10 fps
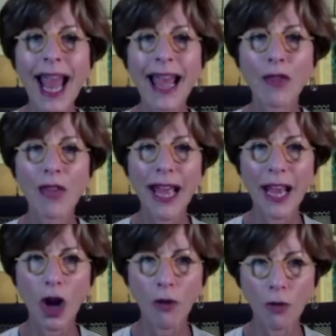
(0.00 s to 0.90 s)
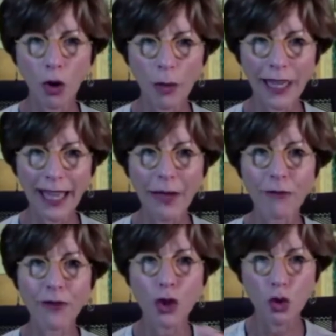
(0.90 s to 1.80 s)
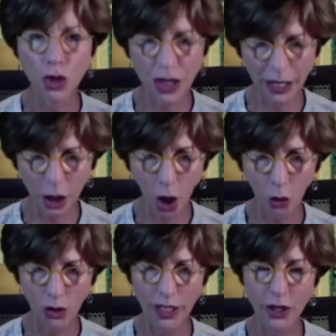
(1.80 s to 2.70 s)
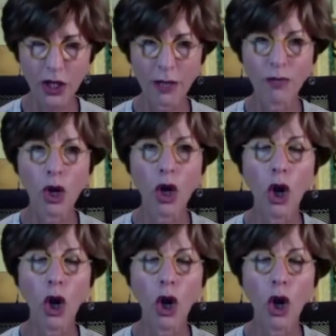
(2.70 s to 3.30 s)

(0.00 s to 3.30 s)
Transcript: and they are forming a fusion coalition,